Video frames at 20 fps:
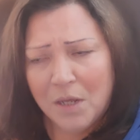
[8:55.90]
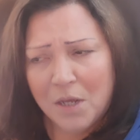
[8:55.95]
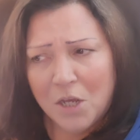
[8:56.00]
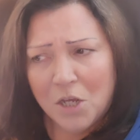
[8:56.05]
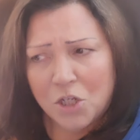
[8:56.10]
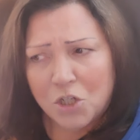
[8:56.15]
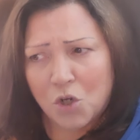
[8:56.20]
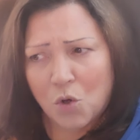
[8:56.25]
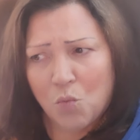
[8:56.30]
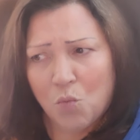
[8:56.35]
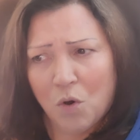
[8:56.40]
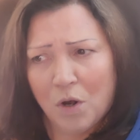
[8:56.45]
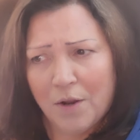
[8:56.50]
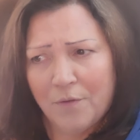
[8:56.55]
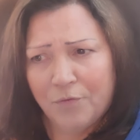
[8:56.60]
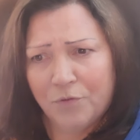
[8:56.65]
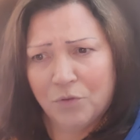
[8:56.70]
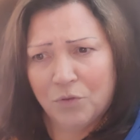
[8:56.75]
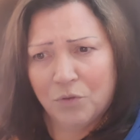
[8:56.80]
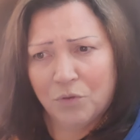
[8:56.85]
So what if
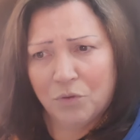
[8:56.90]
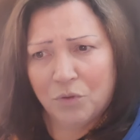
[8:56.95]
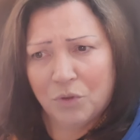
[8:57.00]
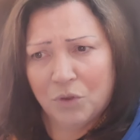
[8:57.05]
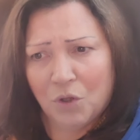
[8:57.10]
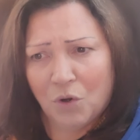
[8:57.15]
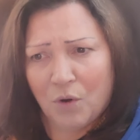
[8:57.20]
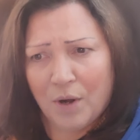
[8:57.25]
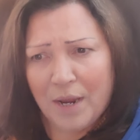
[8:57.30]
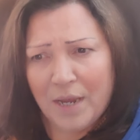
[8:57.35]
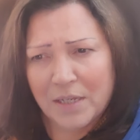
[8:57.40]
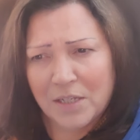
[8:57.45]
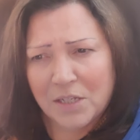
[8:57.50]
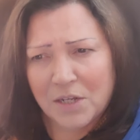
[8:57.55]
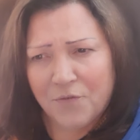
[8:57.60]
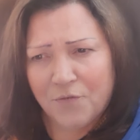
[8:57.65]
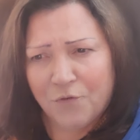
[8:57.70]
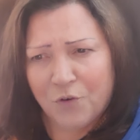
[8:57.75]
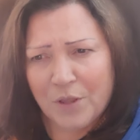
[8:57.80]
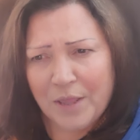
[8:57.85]
they're
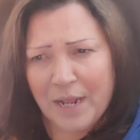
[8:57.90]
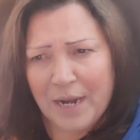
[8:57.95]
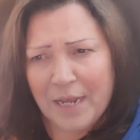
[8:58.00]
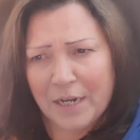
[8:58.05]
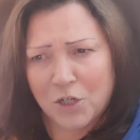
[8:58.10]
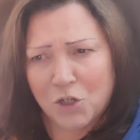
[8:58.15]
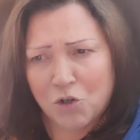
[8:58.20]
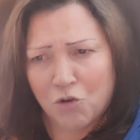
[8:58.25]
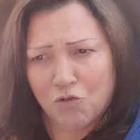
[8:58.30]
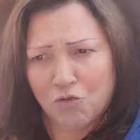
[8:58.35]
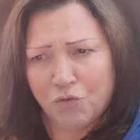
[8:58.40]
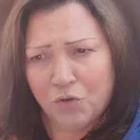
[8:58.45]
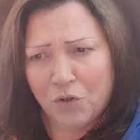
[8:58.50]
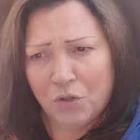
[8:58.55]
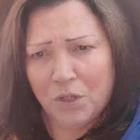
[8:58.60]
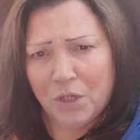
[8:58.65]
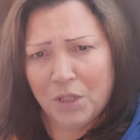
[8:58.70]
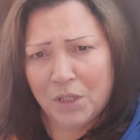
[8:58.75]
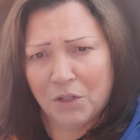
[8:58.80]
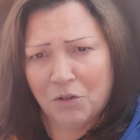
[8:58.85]
asking for that extra
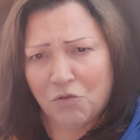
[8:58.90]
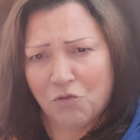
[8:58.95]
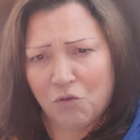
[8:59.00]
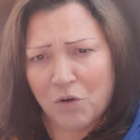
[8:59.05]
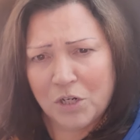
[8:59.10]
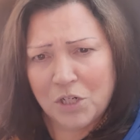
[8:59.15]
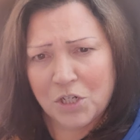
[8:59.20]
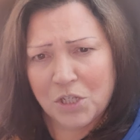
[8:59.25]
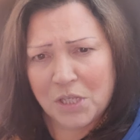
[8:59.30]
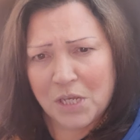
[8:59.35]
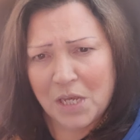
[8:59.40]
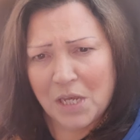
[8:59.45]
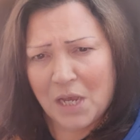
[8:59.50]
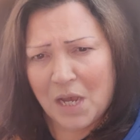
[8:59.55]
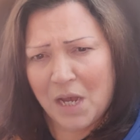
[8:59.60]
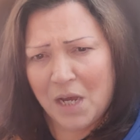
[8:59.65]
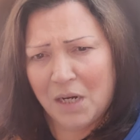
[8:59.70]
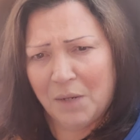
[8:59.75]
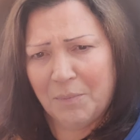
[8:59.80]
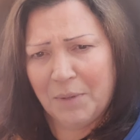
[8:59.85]
trillion to crush the
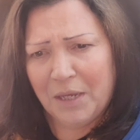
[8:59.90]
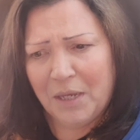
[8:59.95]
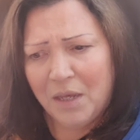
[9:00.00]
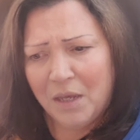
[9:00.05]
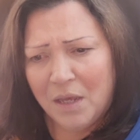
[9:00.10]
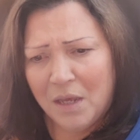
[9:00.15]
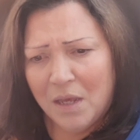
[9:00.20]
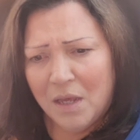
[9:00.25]
economy